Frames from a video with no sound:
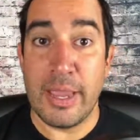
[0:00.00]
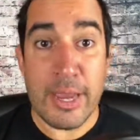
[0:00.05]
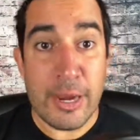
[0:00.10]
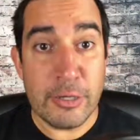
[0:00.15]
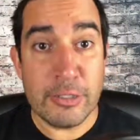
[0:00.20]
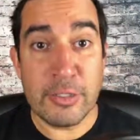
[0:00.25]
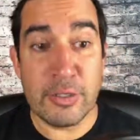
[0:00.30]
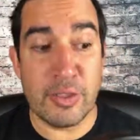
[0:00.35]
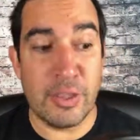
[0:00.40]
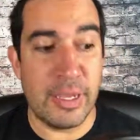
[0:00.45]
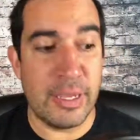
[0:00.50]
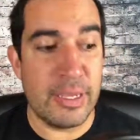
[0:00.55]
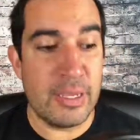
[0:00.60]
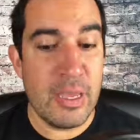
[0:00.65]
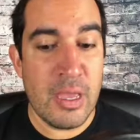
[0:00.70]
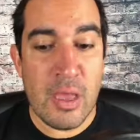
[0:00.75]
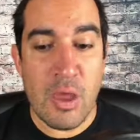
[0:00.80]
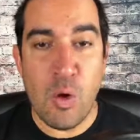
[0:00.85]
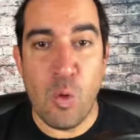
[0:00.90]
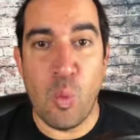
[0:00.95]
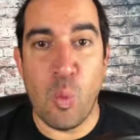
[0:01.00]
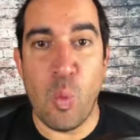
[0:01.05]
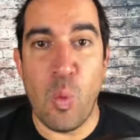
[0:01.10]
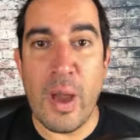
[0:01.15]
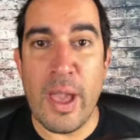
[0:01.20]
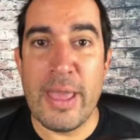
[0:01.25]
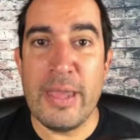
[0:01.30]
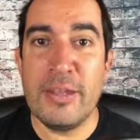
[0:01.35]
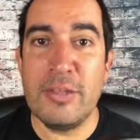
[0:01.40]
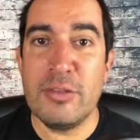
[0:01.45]
Here's the thing.
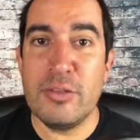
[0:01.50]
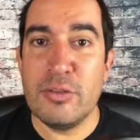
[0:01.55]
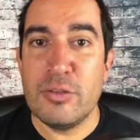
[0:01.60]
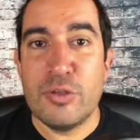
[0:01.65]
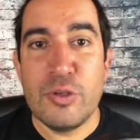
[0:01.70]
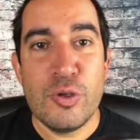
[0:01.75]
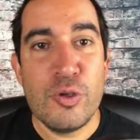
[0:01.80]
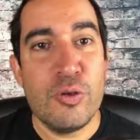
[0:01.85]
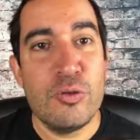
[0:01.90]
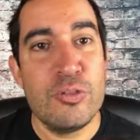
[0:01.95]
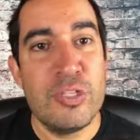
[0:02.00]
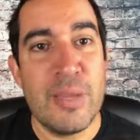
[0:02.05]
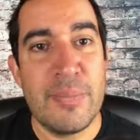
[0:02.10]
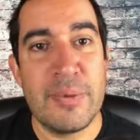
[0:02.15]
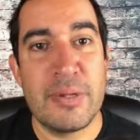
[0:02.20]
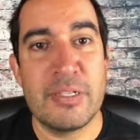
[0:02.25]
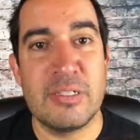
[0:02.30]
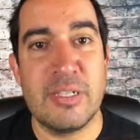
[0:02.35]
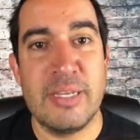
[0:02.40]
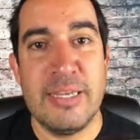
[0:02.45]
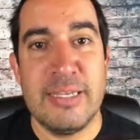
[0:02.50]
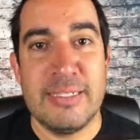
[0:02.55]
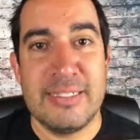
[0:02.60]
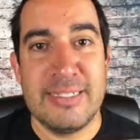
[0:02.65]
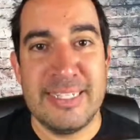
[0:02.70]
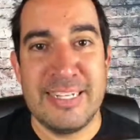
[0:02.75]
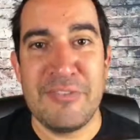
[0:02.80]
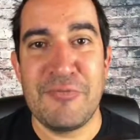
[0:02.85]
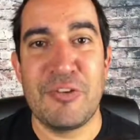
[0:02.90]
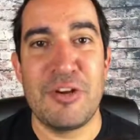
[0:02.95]
When do you typically
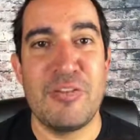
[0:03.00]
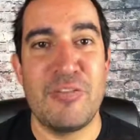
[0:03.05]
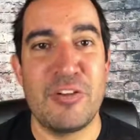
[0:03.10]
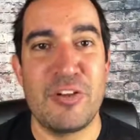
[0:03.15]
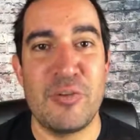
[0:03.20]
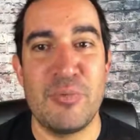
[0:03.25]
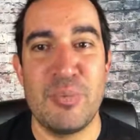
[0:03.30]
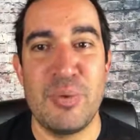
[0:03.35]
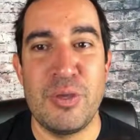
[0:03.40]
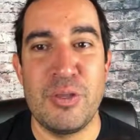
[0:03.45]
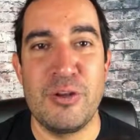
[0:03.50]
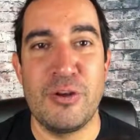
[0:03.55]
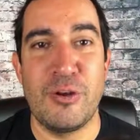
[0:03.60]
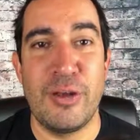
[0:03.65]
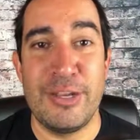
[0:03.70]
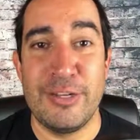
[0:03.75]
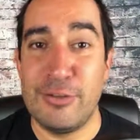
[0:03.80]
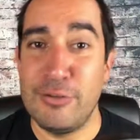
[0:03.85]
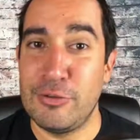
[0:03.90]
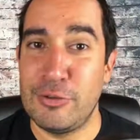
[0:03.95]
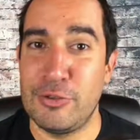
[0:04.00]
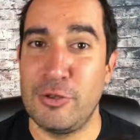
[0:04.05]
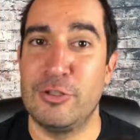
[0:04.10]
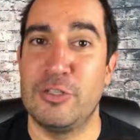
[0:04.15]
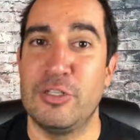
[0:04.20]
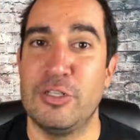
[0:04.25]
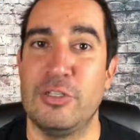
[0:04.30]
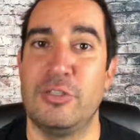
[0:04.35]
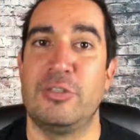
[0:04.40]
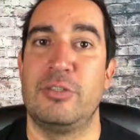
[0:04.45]
sit in front of a computer and do
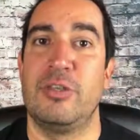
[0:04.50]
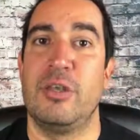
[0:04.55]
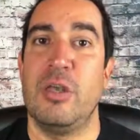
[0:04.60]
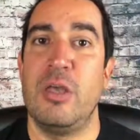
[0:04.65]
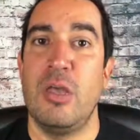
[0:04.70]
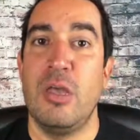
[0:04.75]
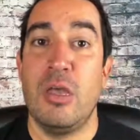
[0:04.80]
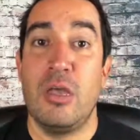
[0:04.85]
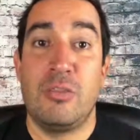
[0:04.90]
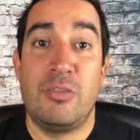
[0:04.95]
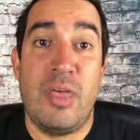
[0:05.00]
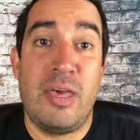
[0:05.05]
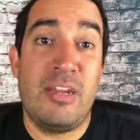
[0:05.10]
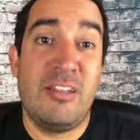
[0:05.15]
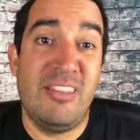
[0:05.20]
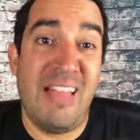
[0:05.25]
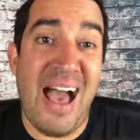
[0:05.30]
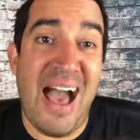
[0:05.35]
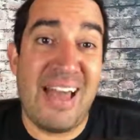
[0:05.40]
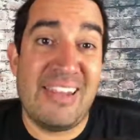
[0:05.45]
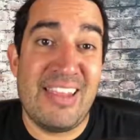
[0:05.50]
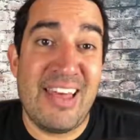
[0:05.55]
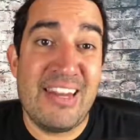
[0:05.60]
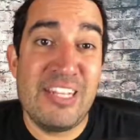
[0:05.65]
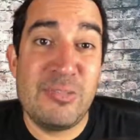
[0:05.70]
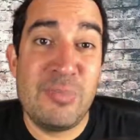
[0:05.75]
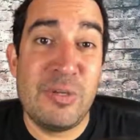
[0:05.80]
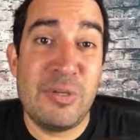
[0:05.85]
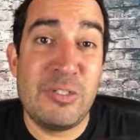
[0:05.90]
searches? Not a lot, not